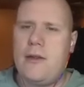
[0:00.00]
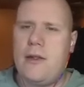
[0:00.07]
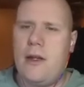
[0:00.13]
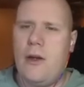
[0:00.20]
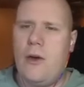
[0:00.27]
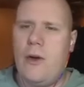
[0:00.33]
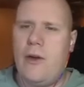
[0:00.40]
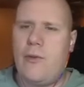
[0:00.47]

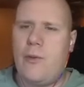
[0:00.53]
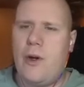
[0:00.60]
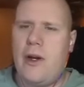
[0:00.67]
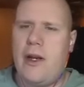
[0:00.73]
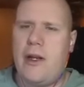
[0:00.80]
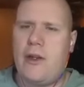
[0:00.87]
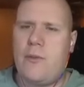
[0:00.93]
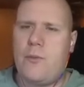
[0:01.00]
So if we're
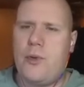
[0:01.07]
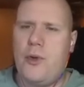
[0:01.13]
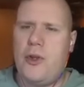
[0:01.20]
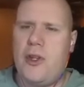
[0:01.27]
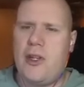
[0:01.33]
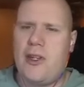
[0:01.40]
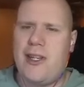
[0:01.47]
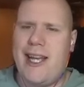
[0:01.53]
gonna
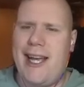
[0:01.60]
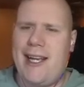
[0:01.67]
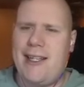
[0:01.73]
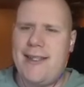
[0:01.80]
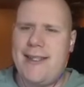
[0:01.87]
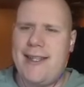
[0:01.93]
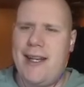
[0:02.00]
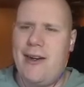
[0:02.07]
put the
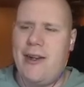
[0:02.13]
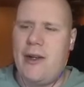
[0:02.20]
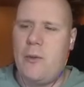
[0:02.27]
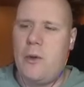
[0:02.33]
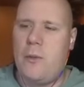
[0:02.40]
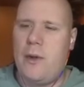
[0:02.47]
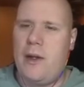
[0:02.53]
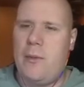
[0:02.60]
tanks down,
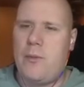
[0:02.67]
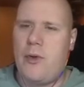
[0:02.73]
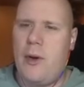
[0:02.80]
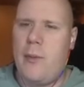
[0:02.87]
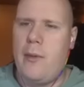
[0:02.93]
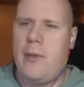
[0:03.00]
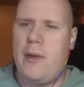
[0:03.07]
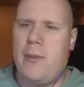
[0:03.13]
it would be
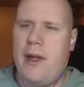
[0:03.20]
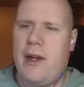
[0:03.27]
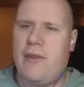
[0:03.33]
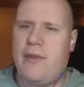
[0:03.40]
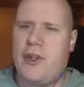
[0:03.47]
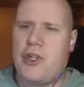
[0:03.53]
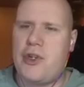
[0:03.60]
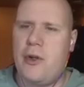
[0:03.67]
probably
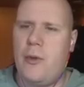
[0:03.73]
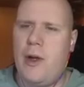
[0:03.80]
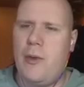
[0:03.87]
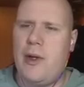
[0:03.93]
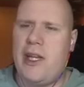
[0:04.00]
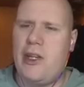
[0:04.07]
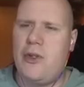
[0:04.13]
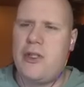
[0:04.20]
beneficial. Well,
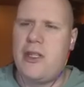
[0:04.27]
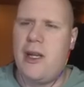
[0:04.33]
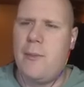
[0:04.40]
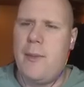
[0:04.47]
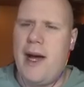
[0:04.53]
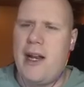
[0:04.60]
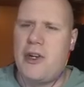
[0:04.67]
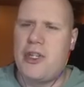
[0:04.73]
we can use the
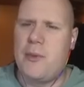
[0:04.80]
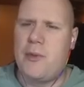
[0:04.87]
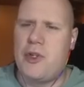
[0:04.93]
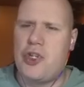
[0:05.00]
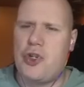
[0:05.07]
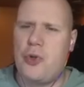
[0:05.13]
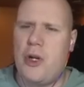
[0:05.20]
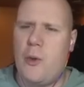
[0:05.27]
battleship to
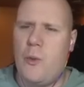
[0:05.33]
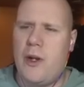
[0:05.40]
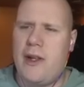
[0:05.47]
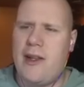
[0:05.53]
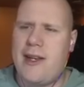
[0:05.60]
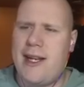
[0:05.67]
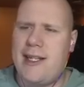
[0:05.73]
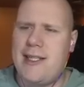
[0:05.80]
shoot on one
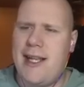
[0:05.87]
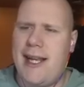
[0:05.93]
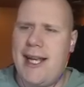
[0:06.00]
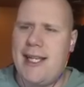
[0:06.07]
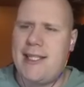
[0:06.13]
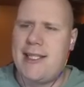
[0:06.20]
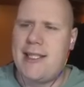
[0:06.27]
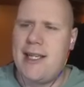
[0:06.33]
of the tanks, I
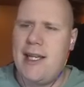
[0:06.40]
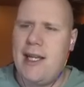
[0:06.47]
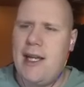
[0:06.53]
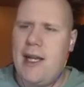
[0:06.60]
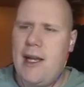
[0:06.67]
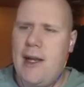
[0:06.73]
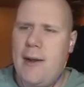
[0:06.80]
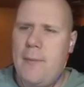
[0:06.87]
guess.
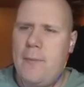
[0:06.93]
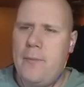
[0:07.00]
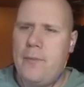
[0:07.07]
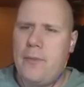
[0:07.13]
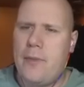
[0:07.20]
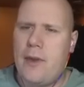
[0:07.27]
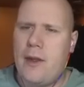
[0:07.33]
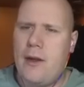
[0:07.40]

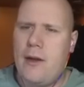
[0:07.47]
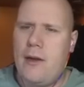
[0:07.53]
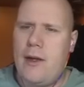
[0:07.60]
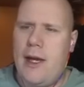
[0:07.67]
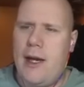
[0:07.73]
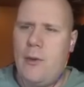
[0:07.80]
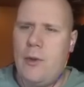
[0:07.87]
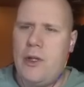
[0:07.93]

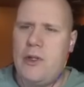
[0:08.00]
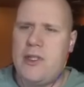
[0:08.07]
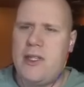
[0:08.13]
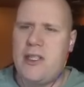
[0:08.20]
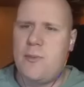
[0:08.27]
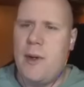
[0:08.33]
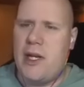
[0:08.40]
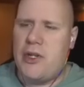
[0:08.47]
Yeah, we'll use
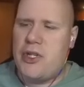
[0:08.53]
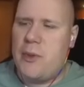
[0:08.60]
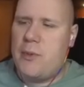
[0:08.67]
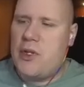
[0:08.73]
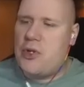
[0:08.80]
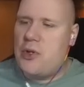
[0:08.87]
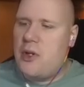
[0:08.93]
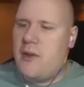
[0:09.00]
this battleship
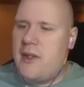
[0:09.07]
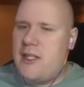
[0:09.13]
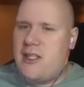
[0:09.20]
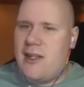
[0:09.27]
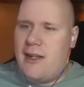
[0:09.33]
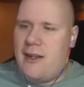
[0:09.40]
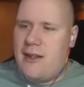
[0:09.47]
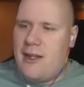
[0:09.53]
to on this
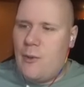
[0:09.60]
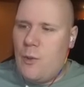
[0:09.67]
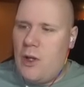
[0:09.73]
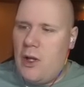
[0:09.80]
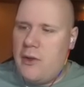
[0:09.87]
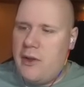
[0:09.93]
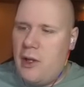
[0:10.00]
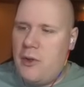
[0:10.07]
tank, and then
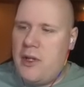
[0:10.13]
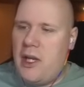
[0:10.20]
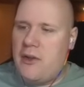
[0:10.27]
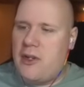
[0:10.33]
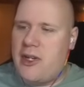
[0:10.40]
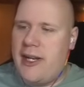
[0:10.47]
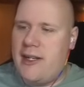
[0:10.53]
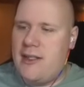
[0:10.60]
we'll unload the
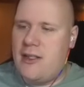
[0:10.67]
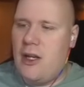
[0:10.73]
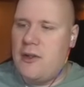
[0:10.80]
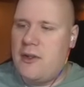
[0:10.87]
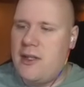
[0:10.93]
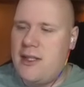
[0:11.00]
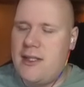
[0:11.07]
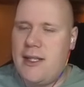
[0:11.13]
other tanks
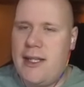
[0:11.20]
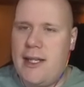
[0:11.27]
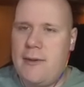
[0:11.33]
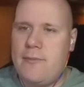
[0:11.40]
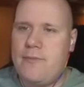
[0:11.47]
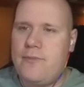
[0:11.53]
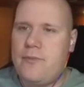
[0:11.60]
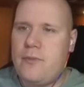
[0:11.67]
onto the city.
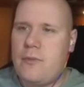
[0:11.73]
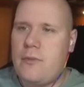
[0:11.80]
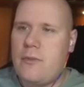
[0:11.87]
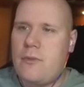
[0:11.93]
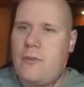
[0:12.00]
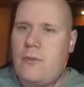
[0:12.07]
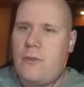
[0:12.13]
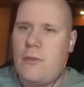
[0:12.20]

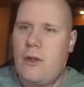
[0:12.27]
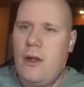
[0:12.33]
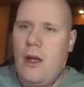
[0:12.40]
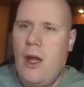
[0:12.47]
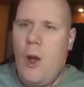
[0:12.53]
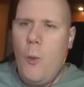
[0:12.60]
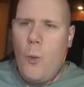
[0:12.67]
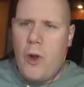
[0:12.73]

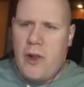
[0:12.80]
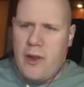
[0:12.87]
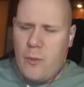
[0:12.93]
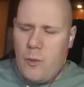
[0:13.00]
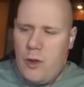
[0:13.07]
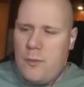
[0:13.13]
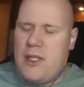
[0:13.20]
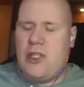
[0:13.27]
One of
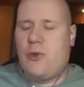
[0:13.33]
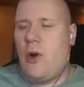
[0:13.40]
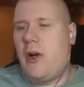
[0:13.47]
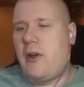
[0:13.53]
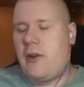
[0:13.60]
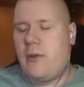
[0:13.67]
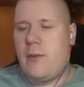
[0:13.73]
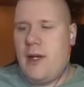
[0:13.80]
them will be
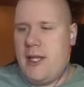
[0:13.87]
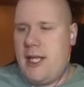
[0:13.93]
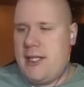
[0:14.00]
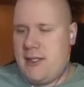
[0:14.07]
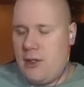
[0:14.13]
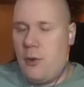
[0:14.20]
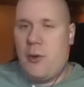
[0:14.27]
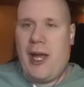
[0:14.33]
struck, and
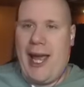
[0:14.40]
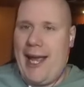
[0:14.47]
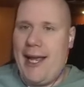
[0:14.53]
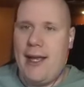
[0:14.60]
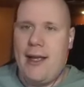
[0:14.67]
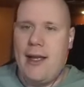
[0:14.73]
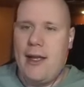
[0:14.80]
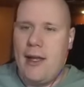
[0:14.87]
that's
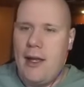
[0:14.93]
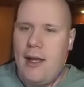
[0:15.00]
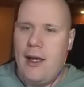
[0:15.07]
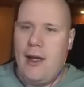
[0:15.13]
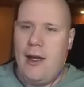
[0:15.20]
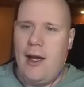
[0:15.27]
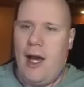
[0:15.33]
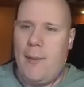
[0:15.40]
okay.
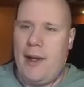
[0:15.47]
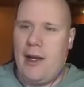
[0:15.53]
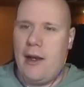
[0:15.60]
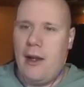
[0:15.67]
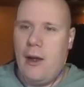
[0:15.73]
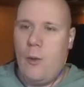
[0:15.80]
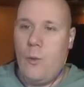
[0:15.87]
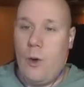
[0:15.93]
I mean,
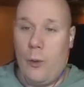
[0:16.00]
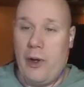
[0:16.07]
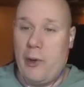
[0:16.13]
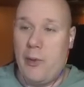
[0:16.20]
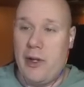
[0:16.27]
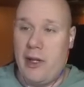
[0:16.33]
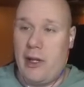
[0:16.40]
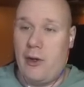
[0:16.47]
what we
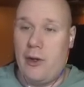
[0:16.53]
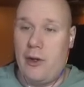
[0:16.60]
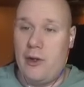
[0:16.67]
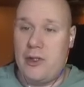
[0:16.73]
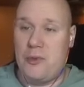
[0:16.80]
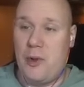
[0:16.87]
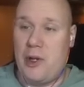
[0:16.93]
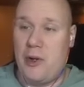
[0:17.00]
really could do
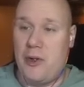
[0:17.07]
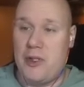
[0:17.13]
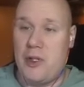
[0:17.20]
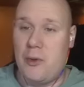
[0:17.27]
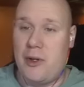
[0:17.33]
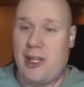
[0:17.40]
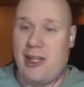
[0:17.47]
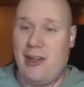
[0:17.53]
is we could
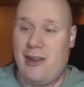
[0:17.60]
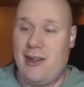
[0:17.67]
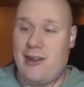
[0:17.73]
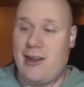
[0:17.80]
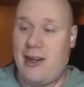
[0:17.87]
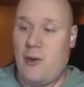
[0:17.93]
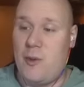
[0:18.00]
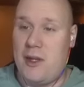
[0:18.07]
also kill the
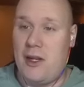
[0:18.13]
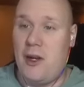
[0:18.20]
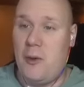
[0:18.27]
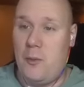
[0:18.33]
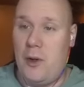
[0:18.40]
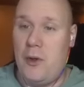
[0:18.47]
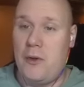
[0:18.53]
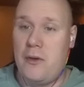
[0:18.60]
tank with the
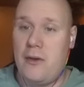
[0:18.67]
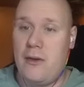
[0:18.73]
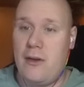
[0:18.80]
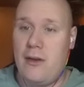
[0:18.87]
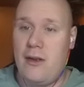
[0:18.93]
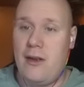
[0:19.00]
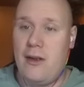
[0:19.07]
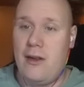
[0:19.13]
gunboat.
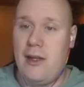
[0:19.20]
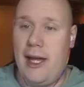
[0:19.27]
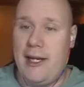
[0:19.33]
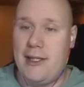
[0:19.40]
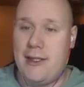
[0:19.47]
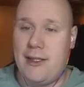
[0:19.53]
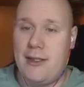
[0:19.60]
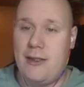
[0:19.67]
That
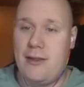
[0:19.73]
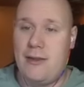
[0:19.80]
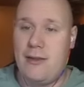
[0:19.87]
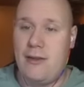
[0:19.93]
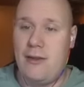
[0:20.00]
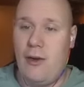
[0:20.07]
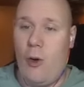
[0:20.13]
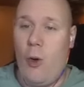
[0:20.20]
is
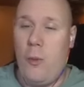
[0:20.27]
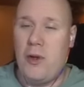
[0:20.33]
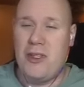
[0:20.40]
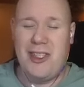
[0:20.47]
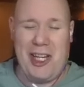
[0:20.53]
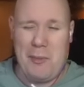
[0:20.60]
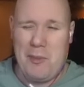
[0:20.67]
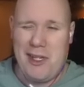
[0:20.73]

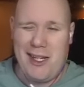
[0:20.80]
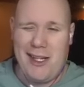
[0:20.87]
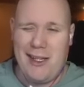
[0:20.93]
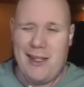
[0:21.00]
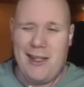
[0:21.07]
almost tempting.